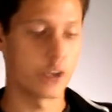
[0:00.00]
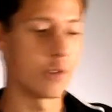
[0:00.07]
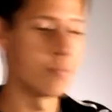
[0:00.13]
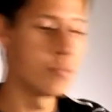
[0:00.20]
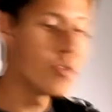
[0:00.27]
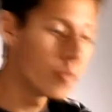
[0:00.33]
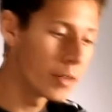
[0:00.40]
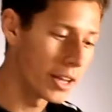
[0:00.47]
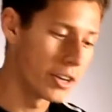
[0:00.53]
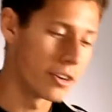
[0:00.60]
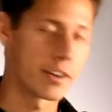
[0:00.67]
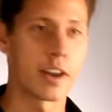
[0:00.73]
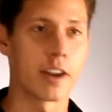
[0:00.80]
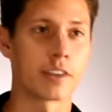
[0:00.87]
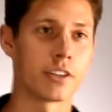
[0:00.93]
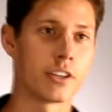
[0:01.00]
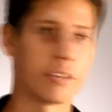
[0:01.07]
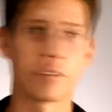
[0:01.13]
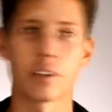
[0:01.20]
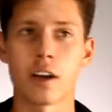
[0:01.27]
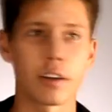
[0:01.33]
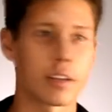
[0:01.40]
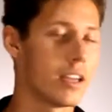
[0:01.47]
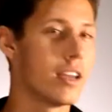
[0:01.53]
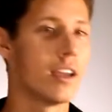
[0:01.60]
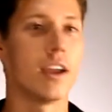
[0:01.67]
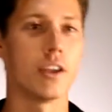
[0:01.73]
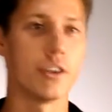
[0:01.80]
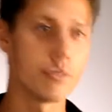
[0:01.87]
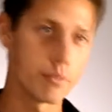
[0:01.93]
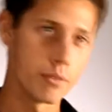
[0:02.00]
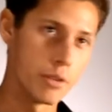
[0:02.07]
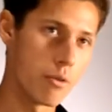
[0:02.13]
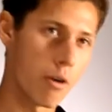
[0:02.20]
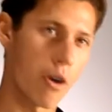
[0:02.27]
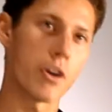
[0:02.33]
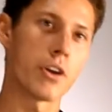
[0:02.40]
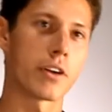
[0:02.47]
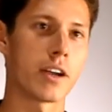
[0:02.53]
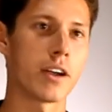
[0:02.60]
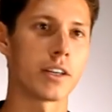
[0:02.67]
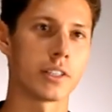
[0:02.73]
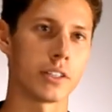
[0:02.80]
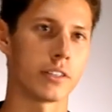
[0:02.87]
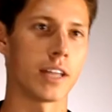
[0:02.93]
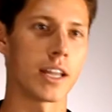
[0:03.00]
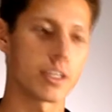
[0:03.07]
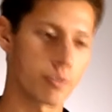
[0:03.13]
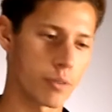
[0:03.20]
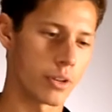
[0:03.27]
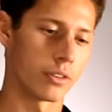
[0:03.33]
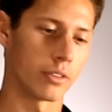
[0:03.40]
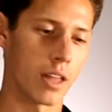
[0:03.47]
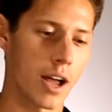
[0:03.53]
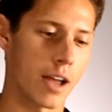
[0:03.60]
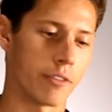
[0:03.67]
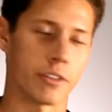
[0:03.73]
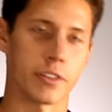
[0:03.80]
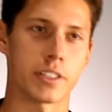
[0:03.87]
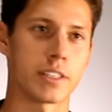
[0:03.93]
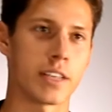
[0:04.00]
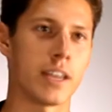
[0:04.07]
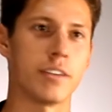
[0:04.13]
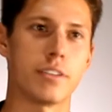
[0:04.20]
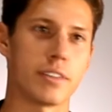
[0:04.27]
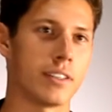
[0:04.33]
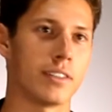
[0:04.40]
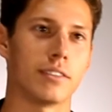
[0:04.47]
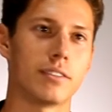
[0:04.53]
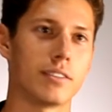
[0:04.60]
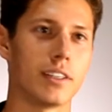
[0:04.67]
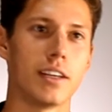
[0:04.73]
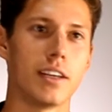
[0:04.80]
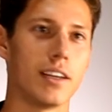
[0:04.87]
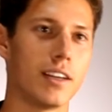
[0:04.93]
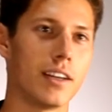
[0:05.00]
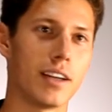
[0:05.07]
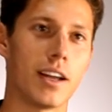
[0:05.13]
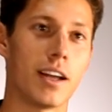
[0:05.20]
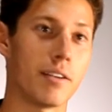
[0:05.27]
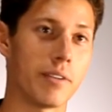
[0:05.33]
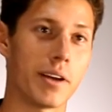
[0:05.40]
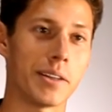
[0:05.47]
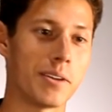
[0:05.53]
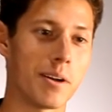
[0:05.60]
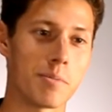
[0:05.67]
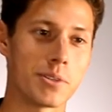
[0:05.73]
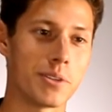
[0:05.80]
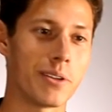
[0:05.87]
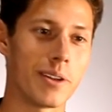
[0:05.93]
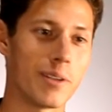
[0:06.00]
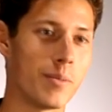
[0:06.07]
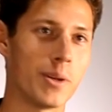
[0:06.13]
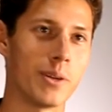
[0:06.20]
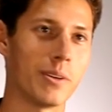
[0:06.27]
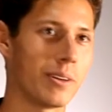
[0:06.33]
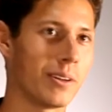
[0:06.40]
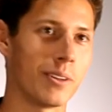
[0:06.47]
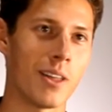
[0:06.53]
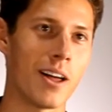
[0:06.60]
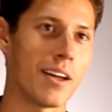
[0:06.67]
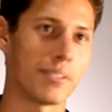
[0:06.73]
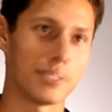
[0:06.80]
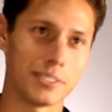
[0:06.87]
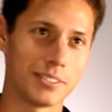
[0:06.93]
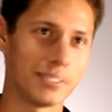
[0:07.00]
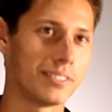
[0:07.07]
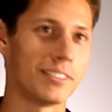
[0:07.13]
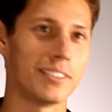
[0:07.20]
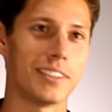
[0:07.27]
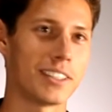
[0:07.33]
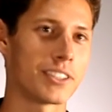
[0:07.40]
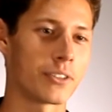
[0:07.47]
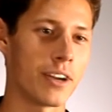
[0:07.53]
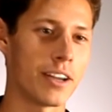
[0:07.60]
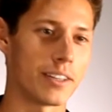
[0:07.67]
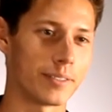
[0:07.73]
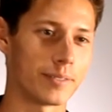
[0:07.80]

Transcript: You move like your character, you talk. You are your character, and that's where you're alive on the stage. And I've had the opportunity to be alive. It's great.